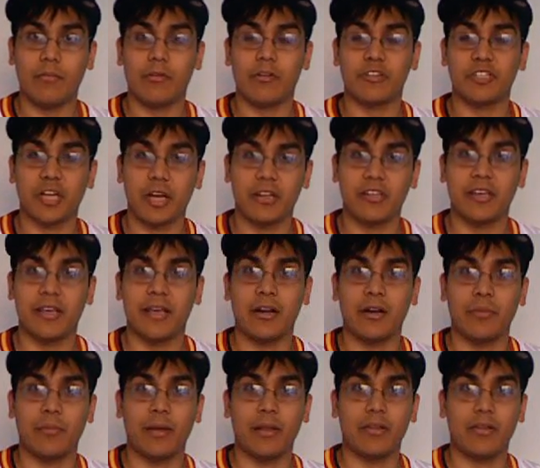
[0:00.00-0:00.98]
Sean Taylor
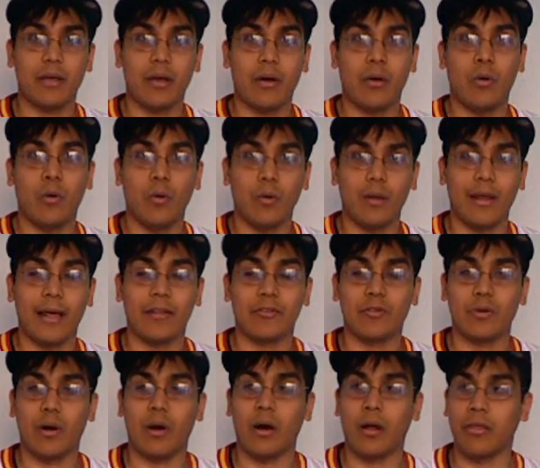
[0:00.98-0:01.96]
meant a whole lot to
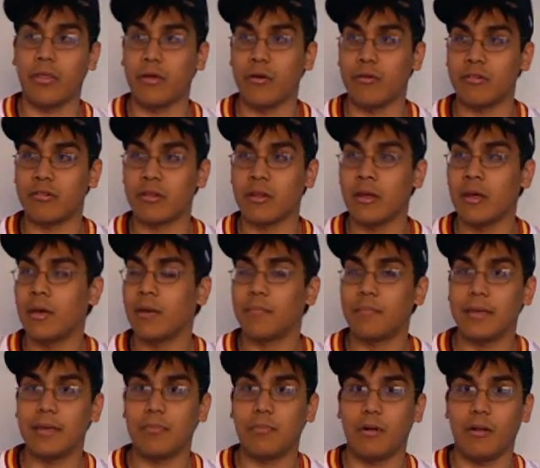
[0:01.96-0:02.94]
all those
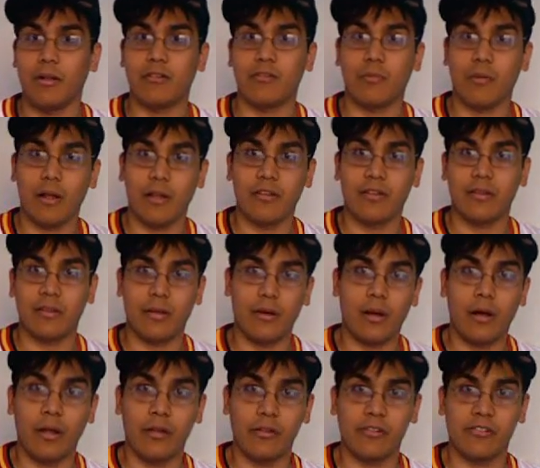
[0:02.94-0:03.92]
people, as well as
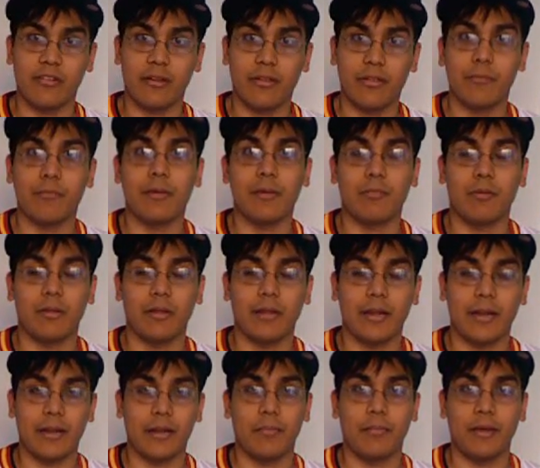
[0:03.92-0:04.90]
all those other people that
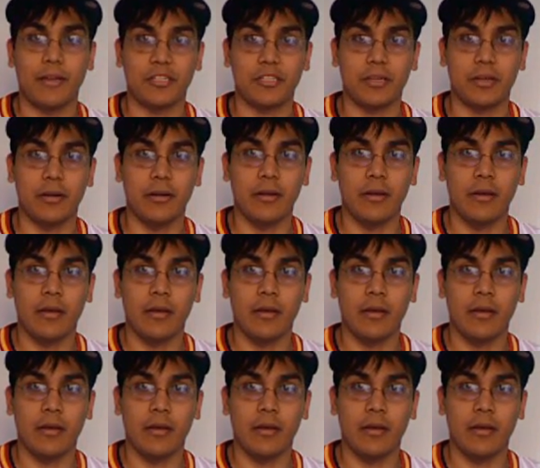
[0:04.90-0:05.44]
I mentioned.